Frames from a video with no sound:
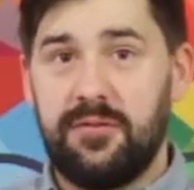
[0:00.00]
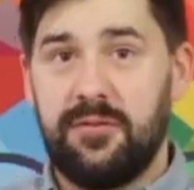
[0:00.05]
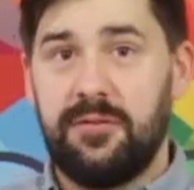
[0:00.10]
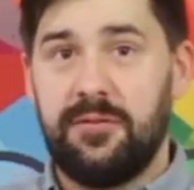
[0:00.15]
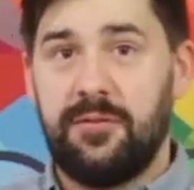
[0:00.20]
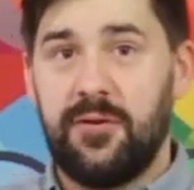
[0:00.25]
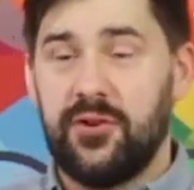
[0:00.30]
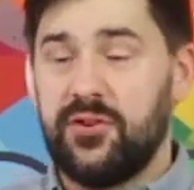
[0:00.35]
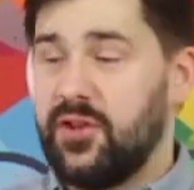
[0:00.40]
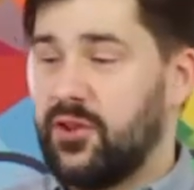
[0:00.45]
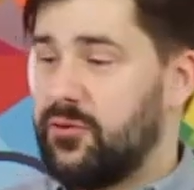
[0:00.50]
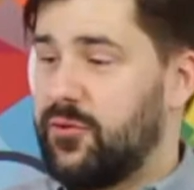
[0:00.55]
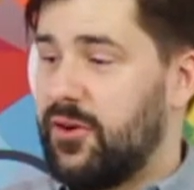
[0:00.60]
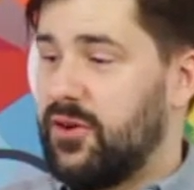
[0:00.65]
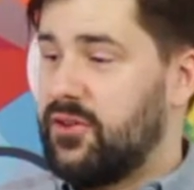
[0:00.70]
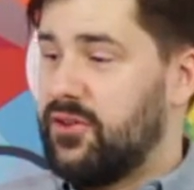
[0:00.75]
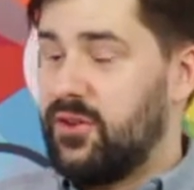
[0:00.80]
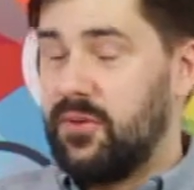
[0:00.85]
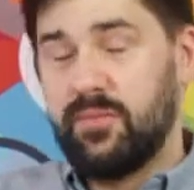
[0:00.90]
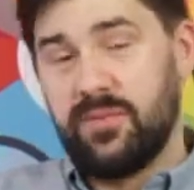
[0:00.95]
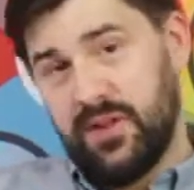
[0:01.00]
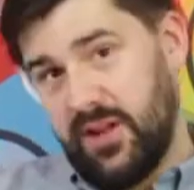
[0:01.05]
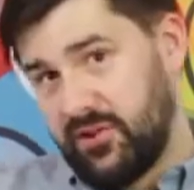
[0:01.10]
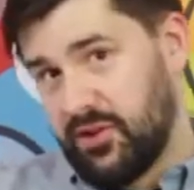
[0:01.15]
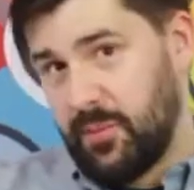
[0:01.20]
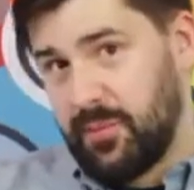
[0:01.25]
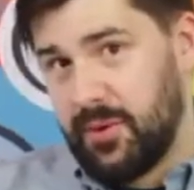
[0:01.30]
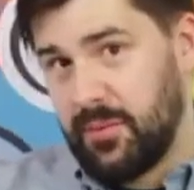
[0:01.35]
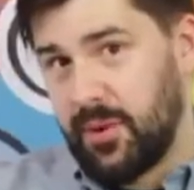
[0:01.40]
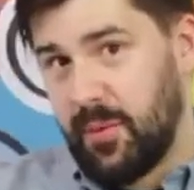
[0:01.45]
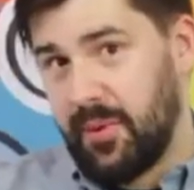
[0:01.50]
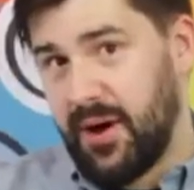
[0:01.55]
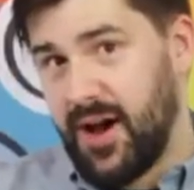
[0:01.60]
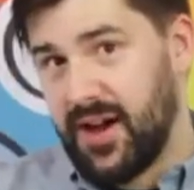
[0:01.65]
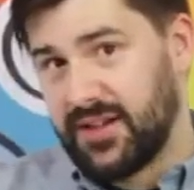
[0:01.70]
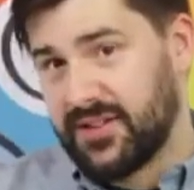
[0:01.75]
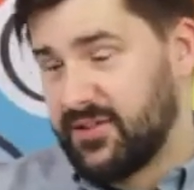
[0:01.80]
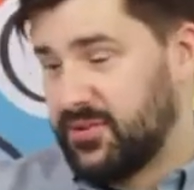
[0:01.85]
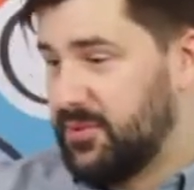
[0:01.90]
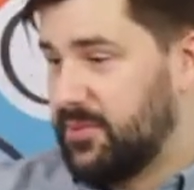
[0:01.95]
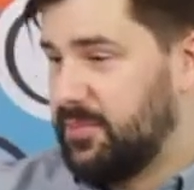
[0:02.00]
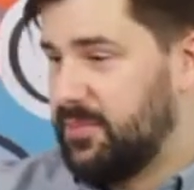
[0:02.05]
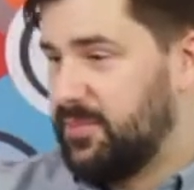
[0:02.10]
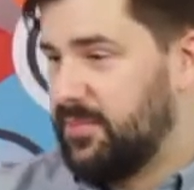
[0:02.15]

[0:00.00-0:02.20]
First things first, let's open up the box.